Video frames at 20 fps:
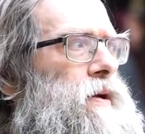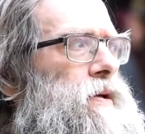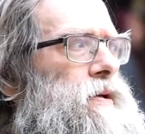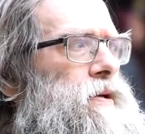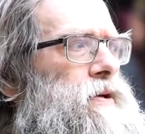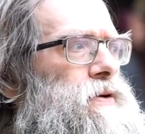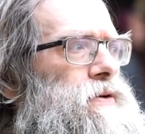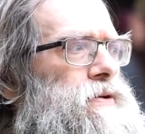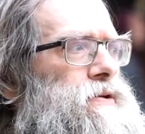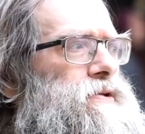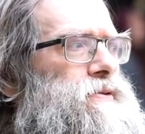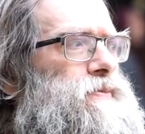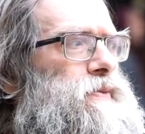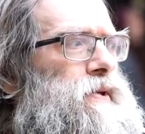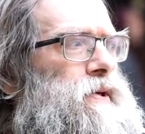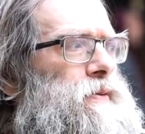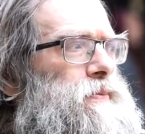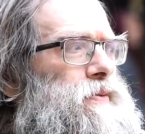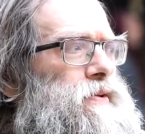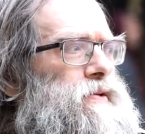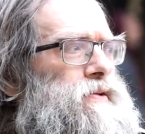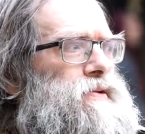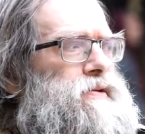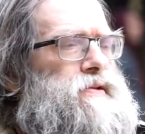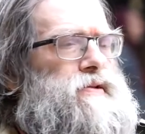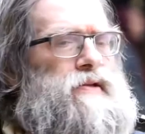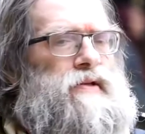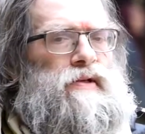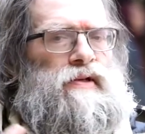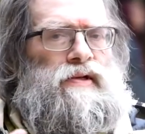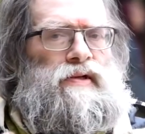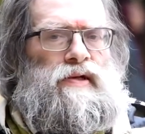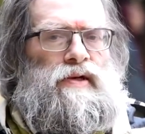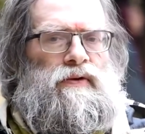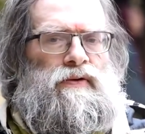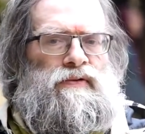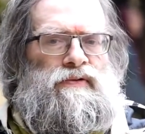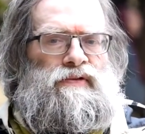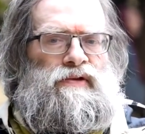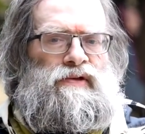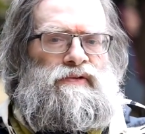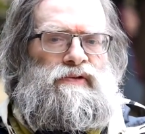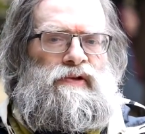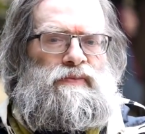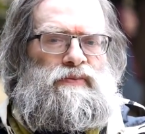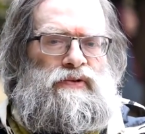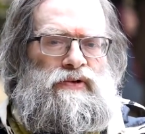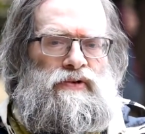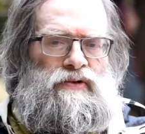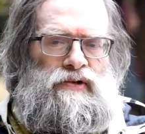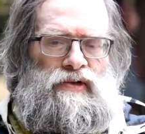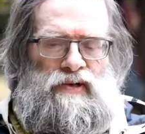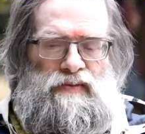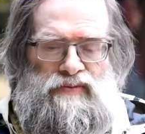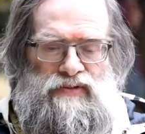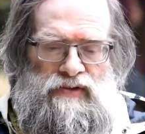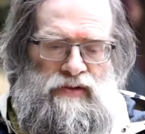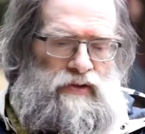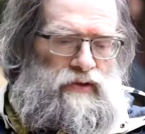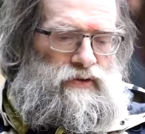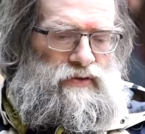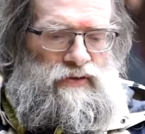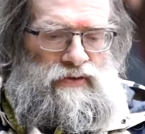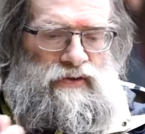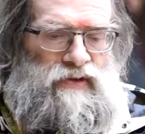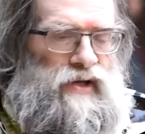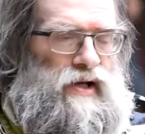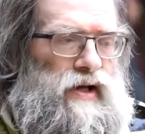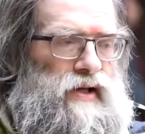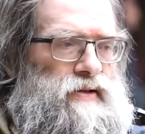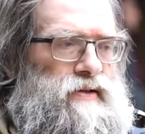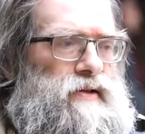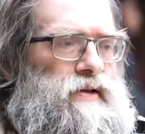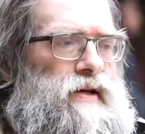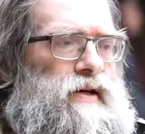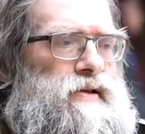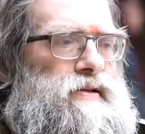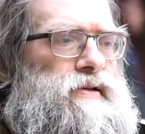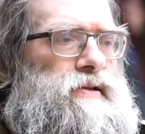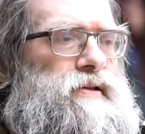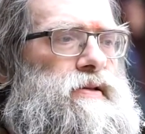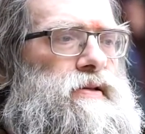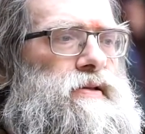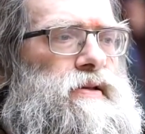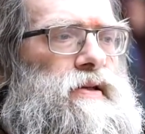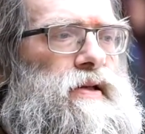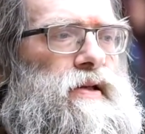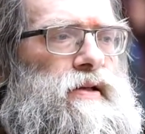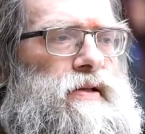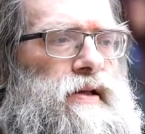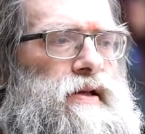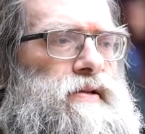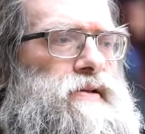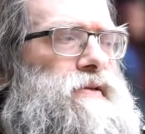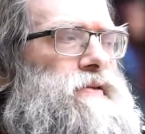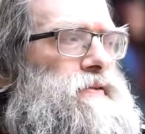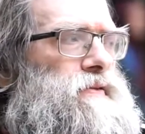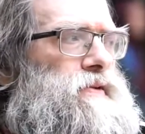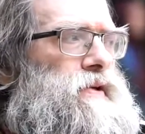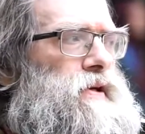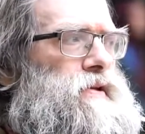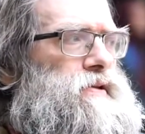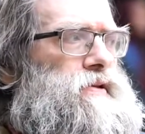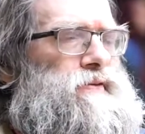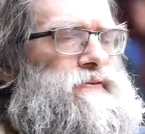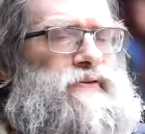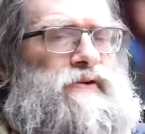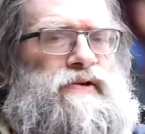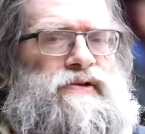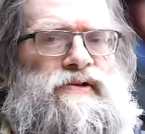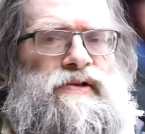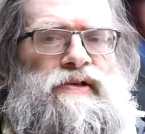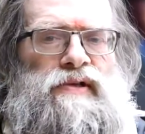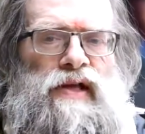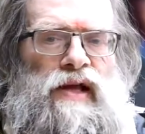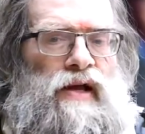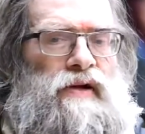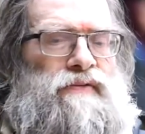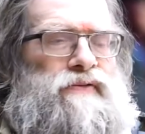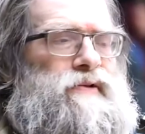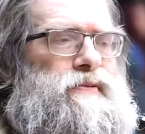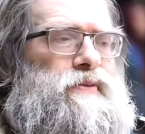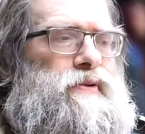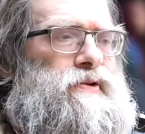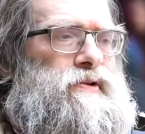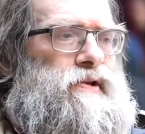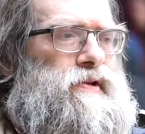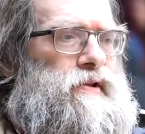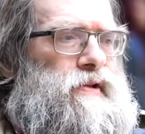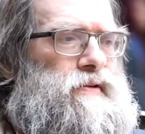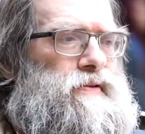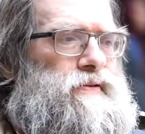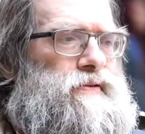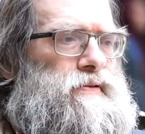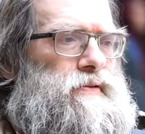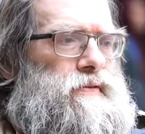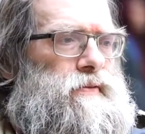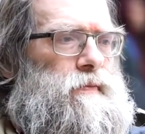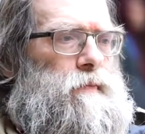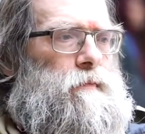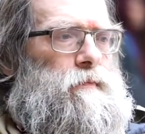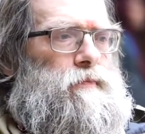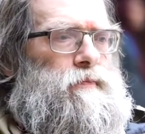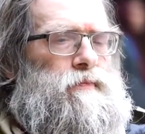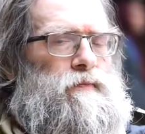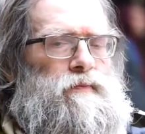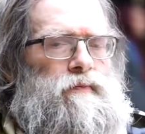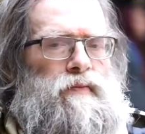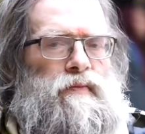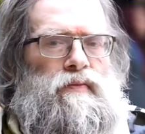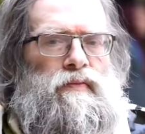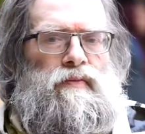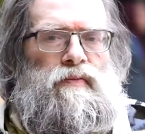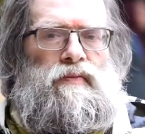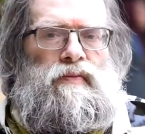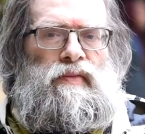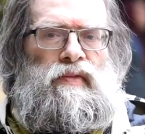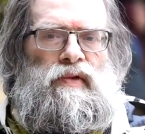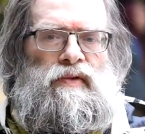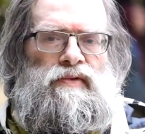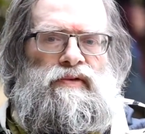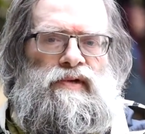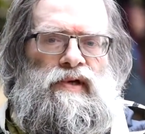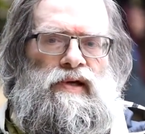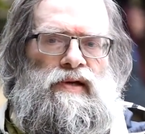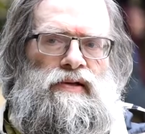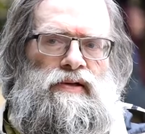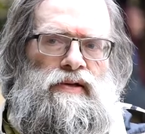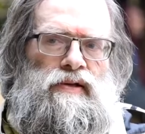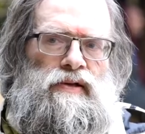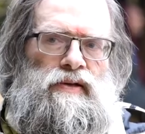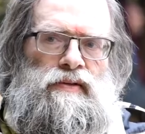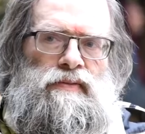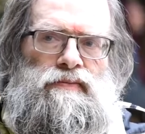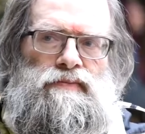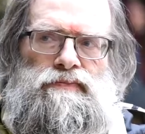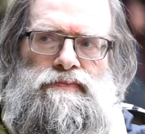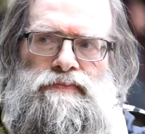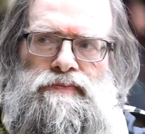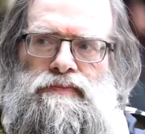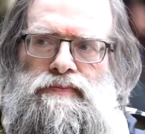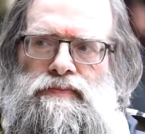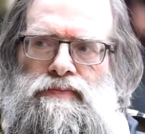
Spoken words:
in newspapers, on TV programs, you react against it. That's the first thing everybody can do. Then,